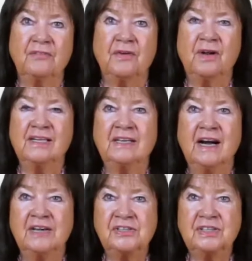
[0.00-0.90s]
of
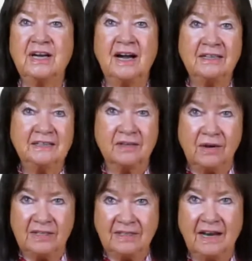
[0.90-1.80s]

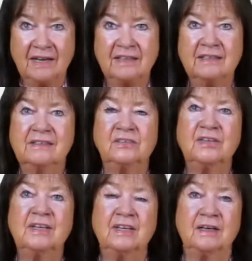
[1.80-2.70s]
oligarchical
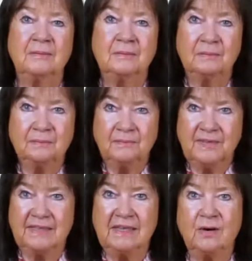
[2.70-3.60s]
thinking
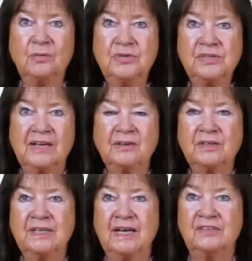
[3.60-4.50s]
that LaRouche
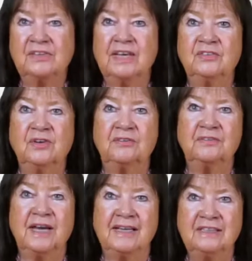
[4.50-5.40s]
recognized as of
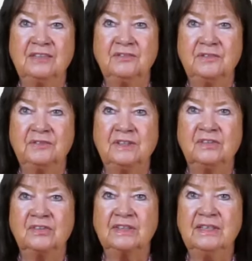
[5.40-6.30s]

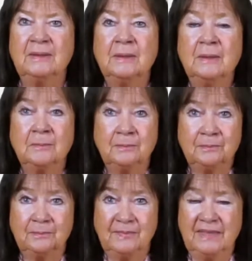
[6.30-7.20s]
1953
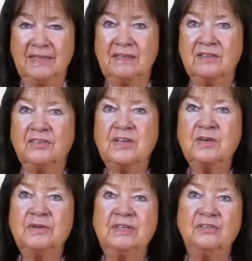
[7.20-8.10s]
in the
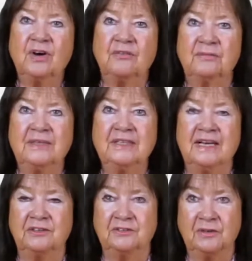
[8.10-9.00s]
theories of Wiener
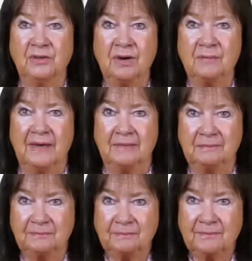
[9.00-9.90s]
and von Neumann,